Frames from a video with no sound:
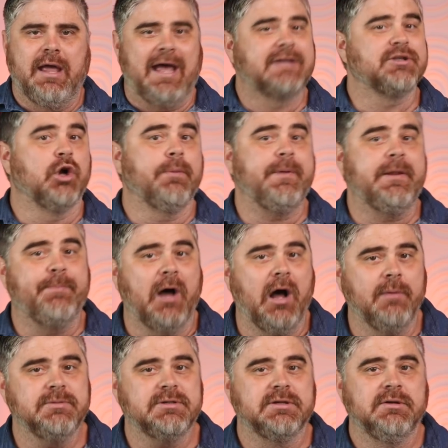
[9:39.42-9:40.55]
XRP
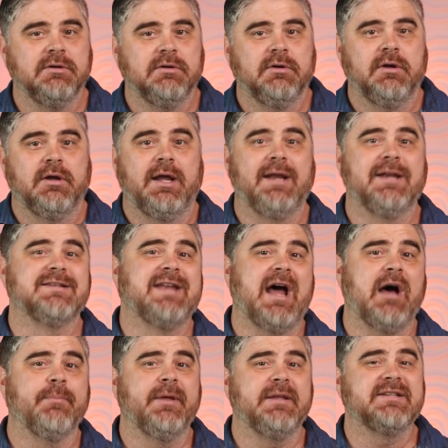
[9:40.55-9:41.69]
pumped and has
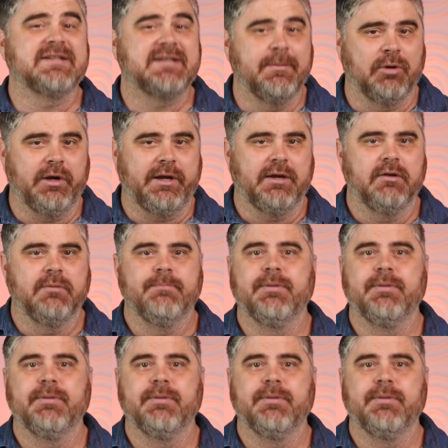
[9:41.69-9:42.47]
now been simmering